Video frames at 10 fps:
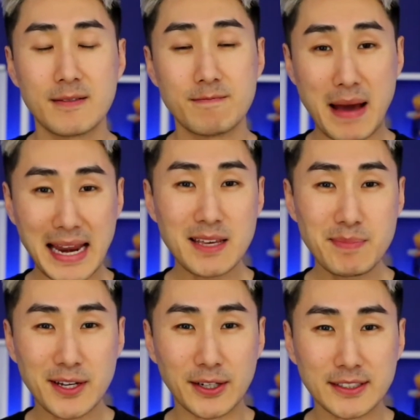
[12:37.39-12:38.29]
Mainly
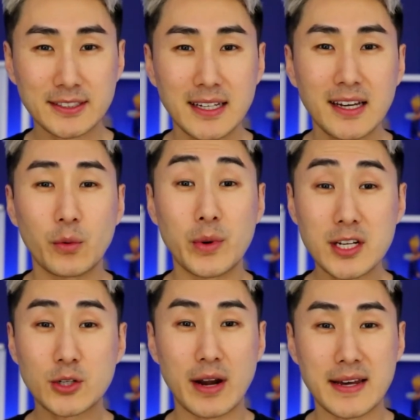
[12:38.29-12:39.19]
because with a
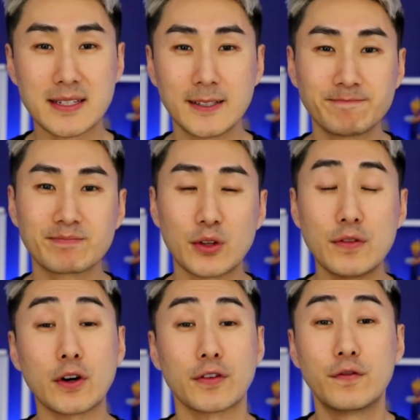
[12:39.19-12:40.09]
trust, you've
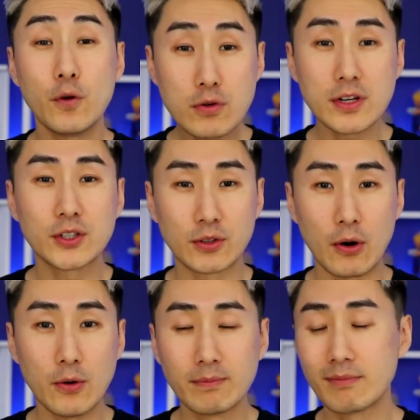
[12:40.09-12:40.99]
got full
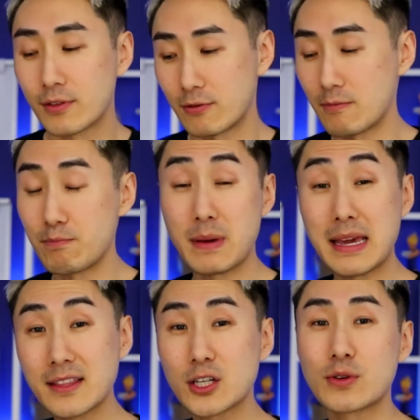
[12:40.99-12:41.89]
control through
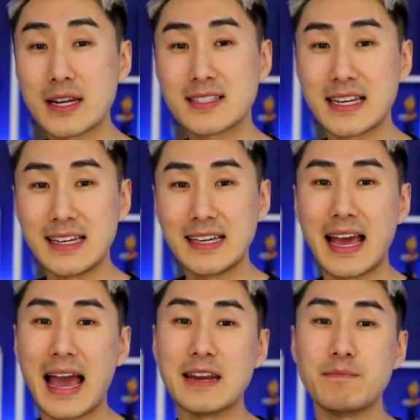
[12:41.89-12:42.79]
being the trustee
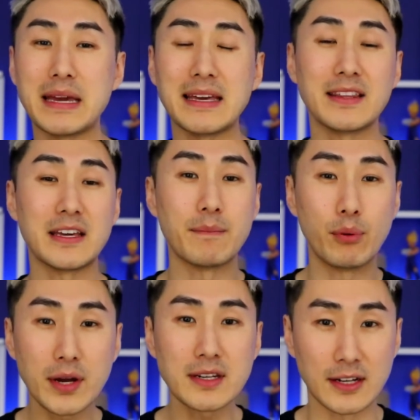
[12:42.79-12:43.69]
and being the
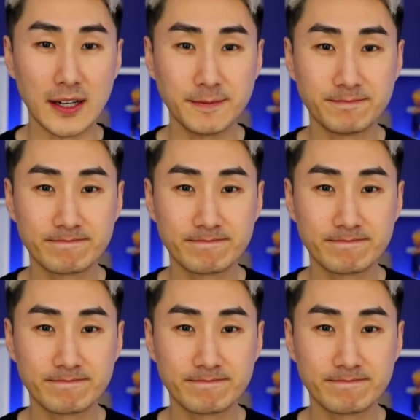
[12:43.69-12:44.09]
appointer.